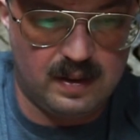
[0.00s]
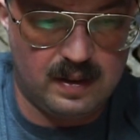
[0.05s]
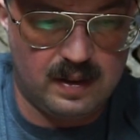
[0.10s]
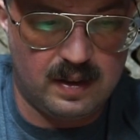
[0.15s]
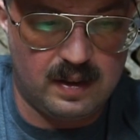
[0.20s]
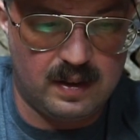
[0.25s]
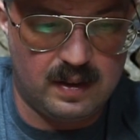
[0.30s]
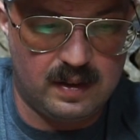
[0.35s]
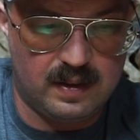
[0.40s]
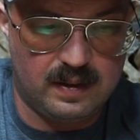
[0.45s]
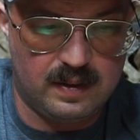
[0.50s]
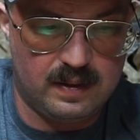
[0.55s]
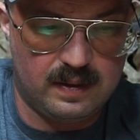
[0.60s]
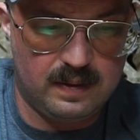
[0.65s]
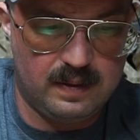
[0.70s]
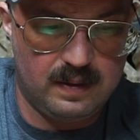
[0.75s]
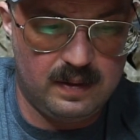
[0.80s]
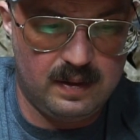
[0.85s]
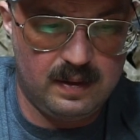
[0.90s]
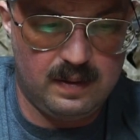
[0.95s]
Well,
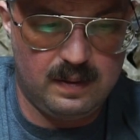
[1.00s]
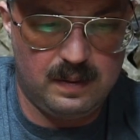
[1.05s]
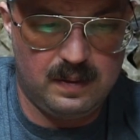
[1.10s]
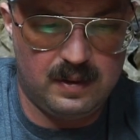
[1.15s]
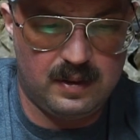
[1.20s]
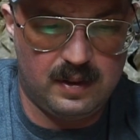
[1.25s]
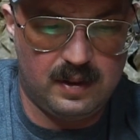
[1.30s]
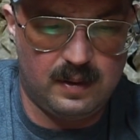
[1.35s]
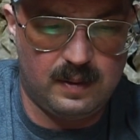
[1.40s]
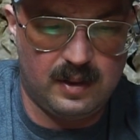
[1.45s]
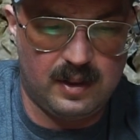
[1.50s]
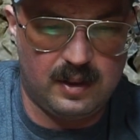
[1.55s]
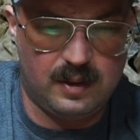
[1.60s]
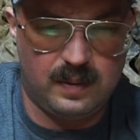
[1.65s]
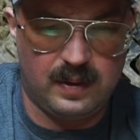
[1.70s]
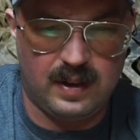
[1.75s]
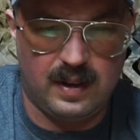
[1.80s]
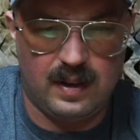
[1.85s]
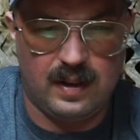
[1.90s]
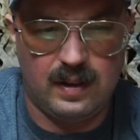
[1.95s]
we'll see what
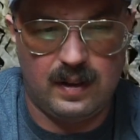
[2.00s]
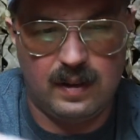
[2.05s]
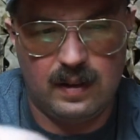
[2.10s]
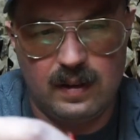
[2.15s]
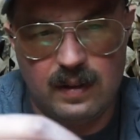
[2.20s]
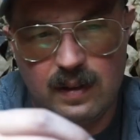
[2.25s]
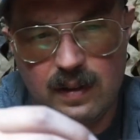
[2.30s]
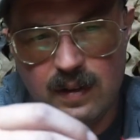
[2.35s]
else we got here.